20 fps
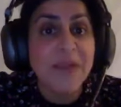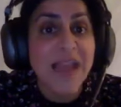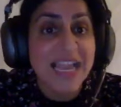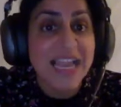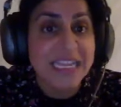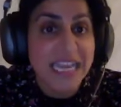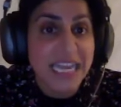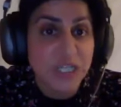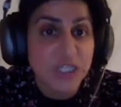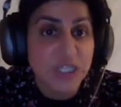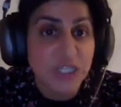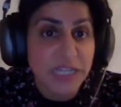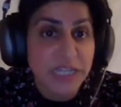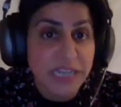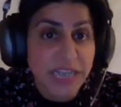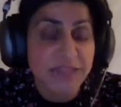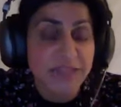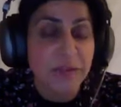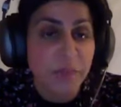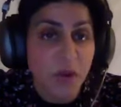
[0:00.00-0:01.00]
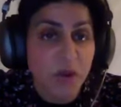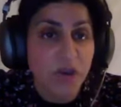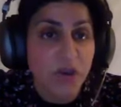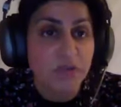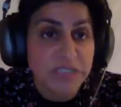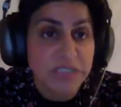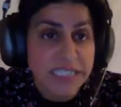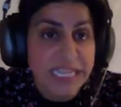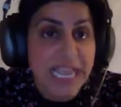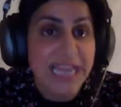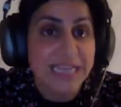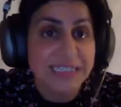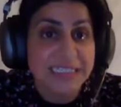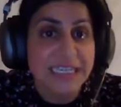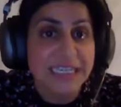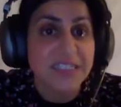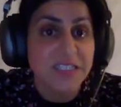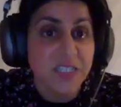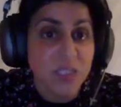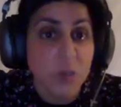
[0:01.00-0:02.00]
Black and Asian and ethnic minority
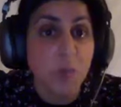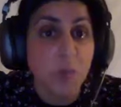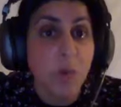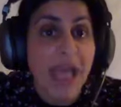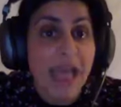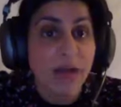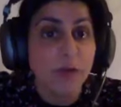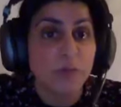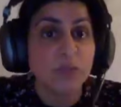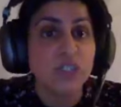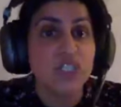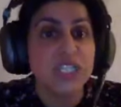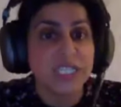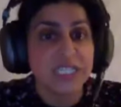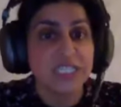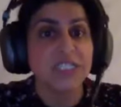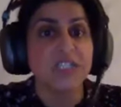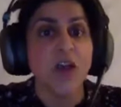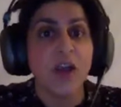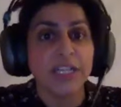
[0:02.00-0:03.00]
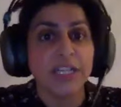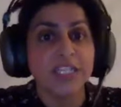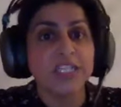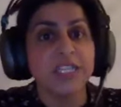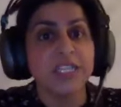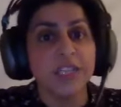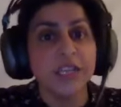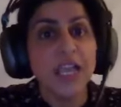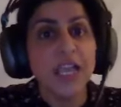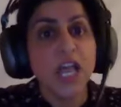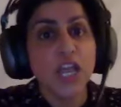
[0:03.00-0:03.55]
candidates as well, which is designed to